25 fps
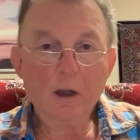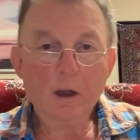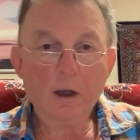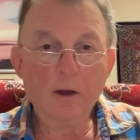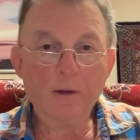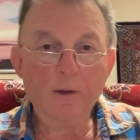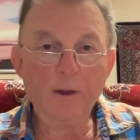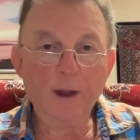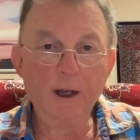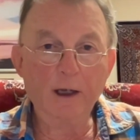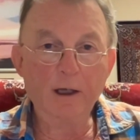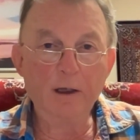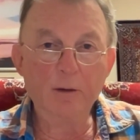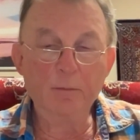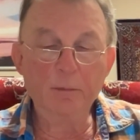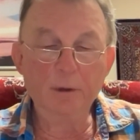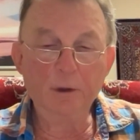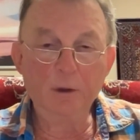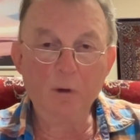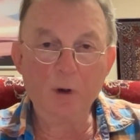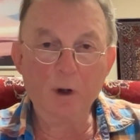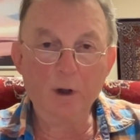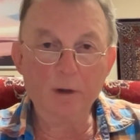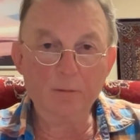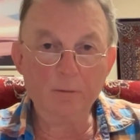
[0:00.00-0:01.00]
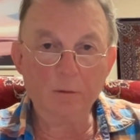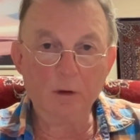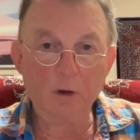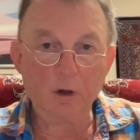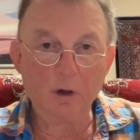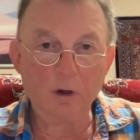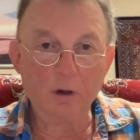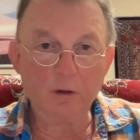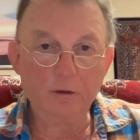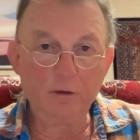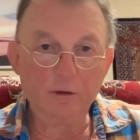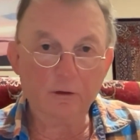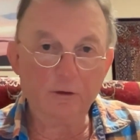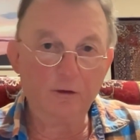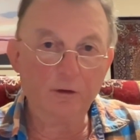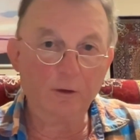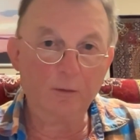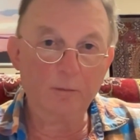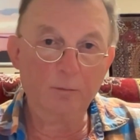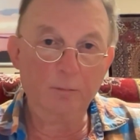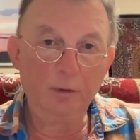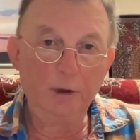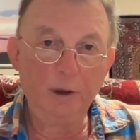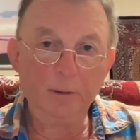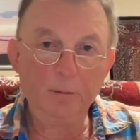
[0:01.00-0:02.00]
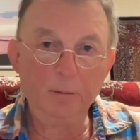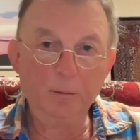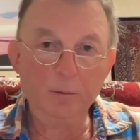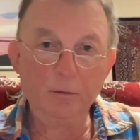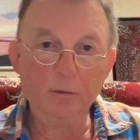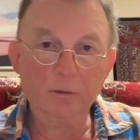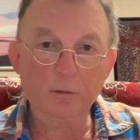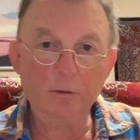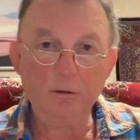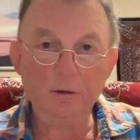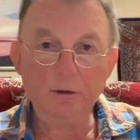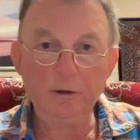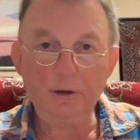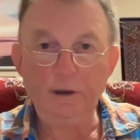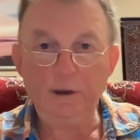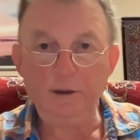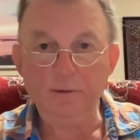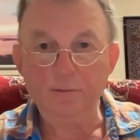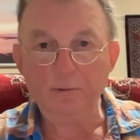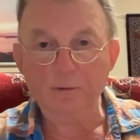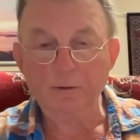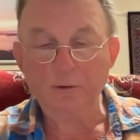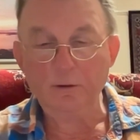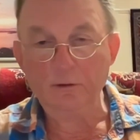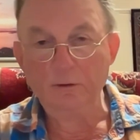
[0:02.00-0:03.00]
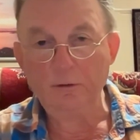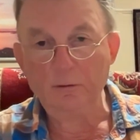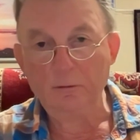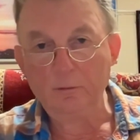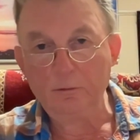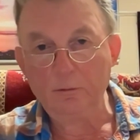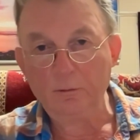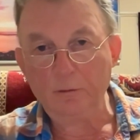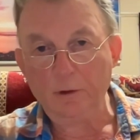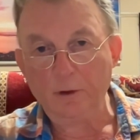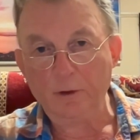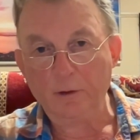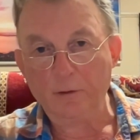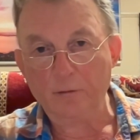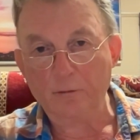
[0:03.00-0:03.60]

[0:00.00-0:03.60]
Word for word: And that can be quite marked. Some people, even with